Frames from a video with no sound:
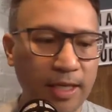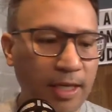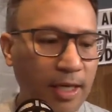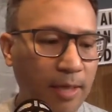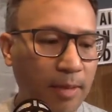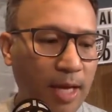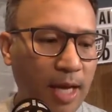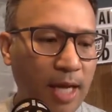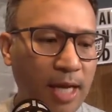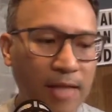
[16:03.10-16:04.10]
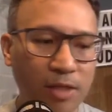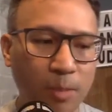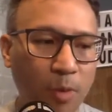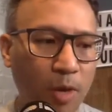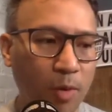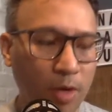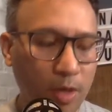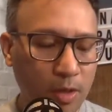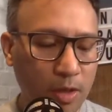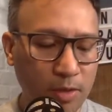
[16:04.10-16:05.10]
And not to the point where
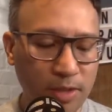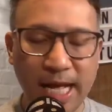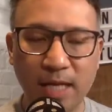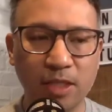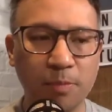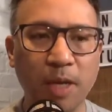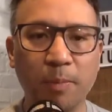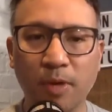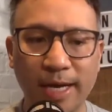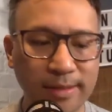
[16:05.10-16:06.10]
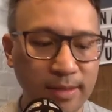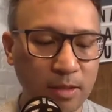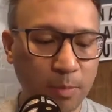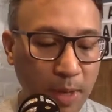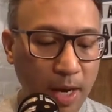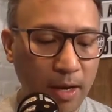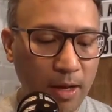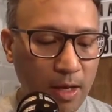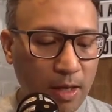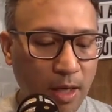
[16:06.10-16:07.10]
you know, it's analysis by paralysis, but
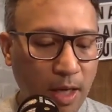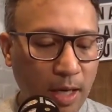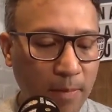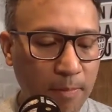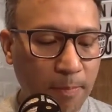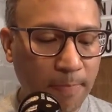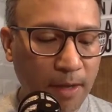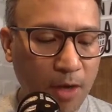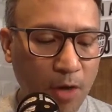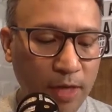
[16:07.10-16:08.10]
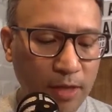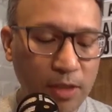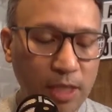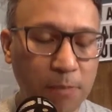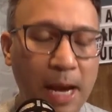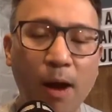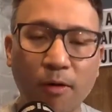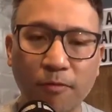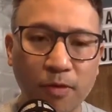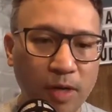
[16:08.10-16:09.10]
know that it's
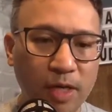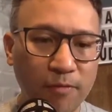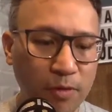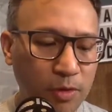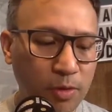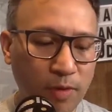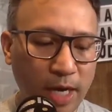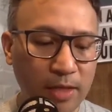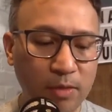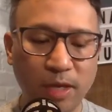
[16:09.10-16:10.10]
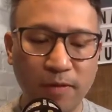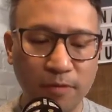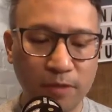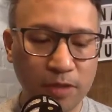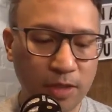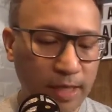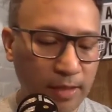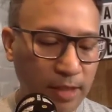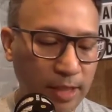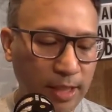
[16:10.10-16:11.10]
powerful. And if you do it right and you leverage it
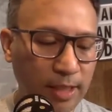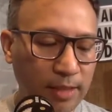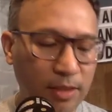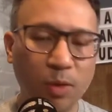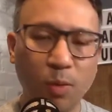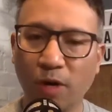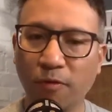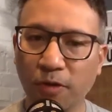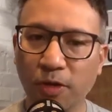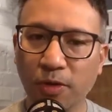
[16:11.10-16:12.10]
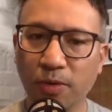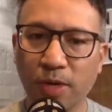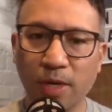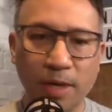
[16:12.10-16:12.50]
correctly, it's going to work for you.